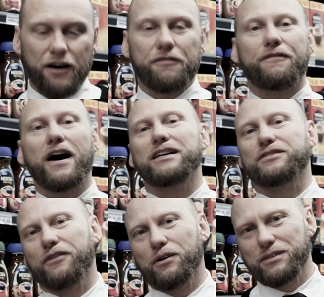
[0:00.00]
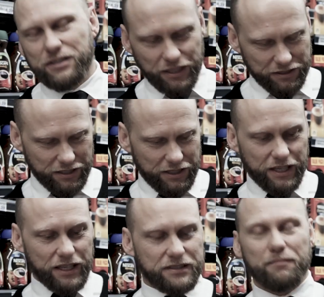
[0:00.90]
Fast forward 60
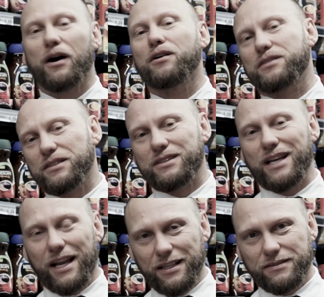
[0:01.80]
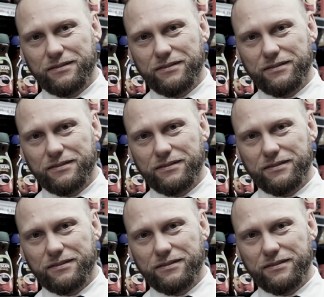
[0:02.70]
years and Maltz is dead.